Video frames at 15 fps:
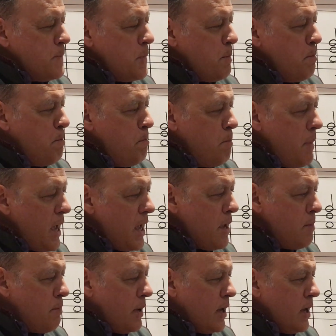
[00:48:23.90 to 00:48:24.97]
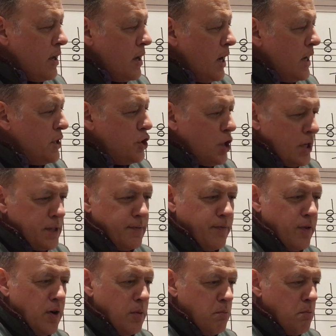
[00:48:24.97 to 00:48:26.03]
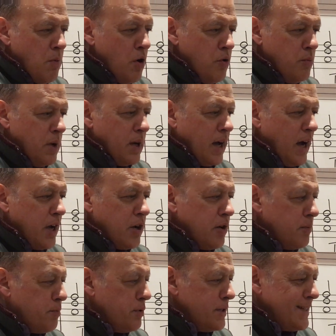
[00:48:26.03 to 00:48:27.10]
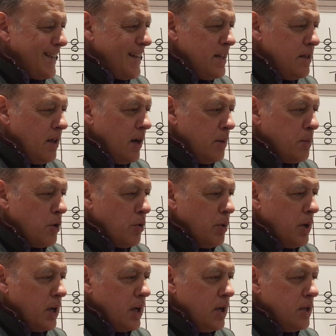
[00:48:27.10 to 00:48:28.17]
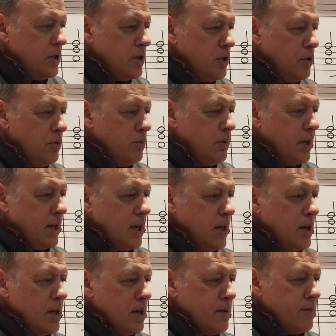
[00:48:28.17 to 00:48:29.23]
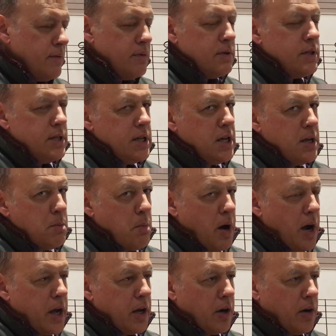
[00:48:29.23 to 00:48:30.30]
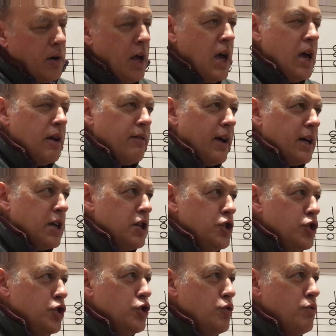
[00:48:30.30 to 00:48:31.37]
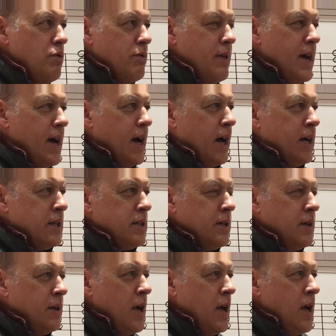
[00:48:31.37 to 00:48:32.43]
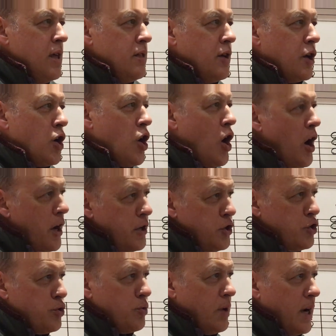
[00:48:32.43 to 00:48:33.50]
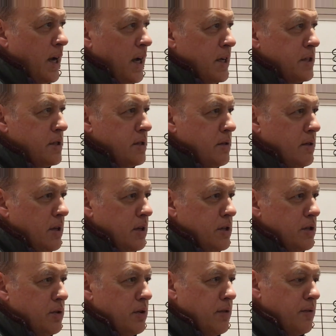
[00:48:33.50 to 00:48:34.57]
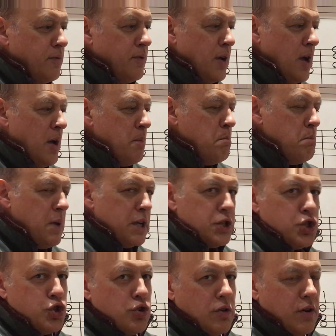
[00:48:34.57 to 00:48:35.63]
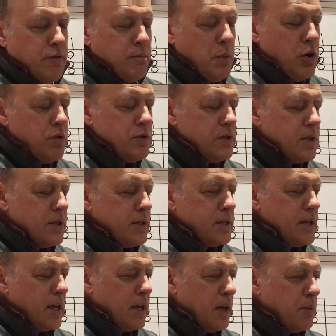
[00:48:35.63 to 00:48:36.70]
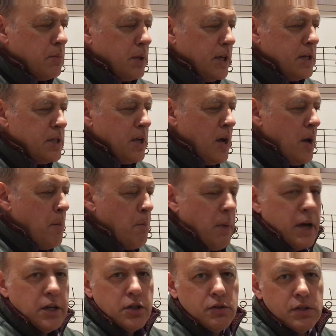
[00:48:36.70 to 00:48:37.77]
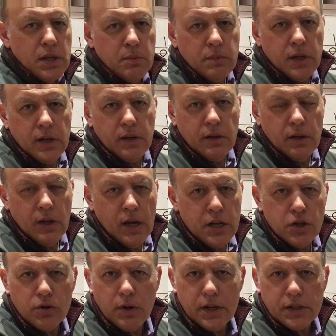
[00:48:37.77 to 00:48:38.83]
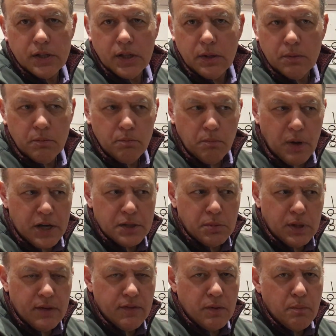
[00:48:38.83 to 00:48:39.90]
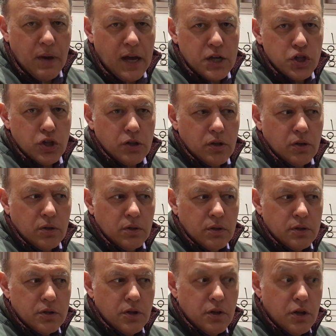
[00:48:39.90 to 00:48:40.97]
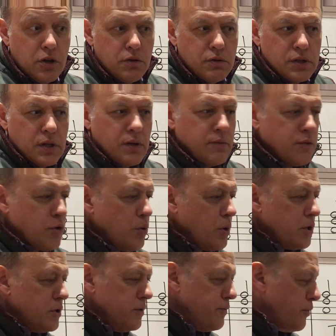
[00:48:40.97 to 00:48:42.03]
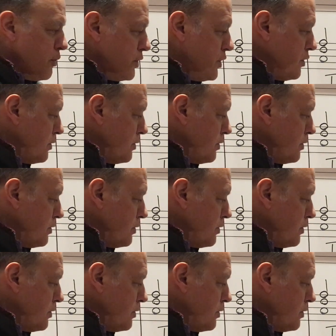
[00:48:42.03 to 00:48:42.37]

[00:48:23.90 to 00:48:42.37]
maybe just for a moment I could pretend that I'm going into the key of D minor. And if I can do that, the contrast, the sort of mixture of modes that's taking place might do something interesting, possibly even magical, to the use of chord 242.